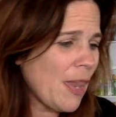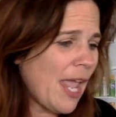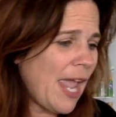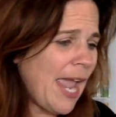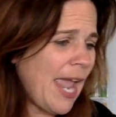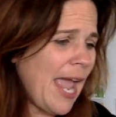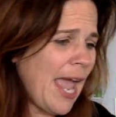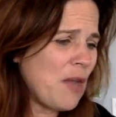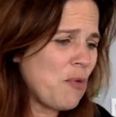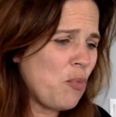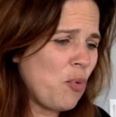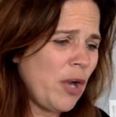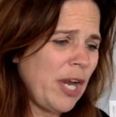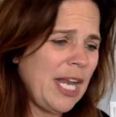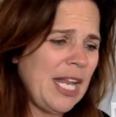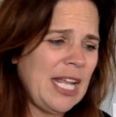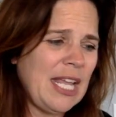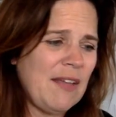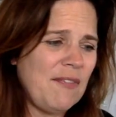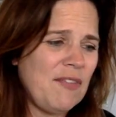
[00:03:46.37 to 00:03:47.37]
And we're
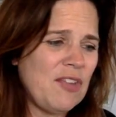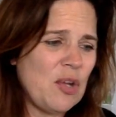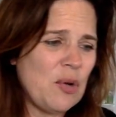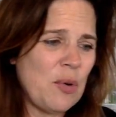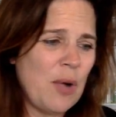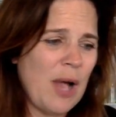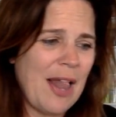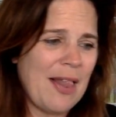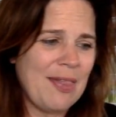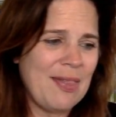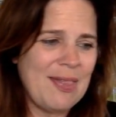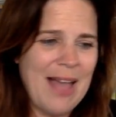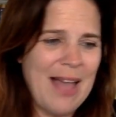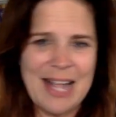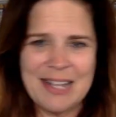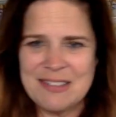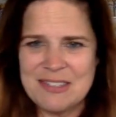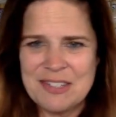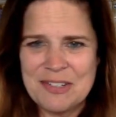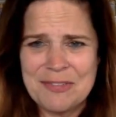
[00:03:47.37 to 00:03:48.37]
going to give you
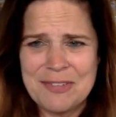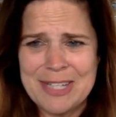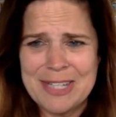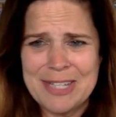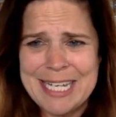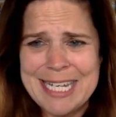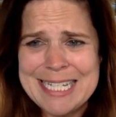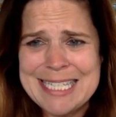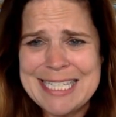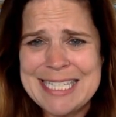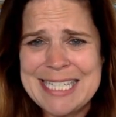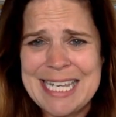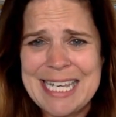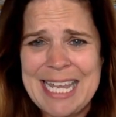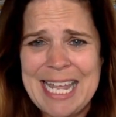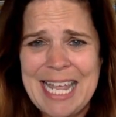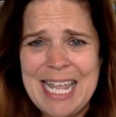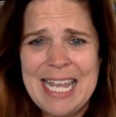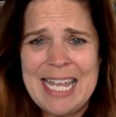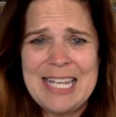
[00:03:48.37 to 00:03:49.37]
lots of links
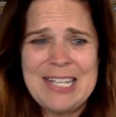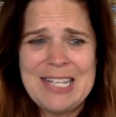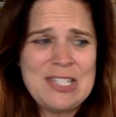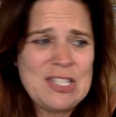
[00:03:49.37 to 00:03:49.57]
today.